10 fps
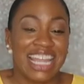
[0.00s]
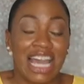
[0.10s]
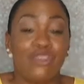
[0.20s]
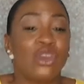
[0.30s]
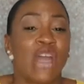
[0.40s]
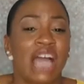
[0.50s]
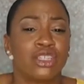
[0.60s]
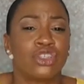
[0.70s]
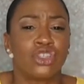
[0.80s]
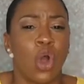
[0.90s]
Love you
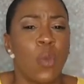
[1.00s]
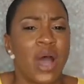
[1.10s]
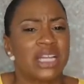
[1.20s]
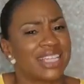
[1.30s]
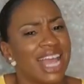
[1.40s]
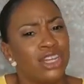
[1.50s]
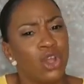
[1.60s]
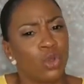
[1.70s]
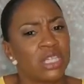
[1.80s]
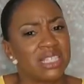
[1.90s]
guys so much. I
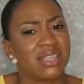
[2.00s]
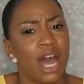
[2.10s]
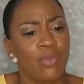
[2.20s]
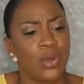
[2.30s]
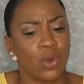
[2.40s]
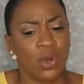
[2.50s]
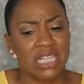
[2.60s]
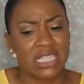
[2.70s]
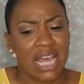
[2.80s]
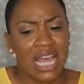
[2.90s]
know this topic was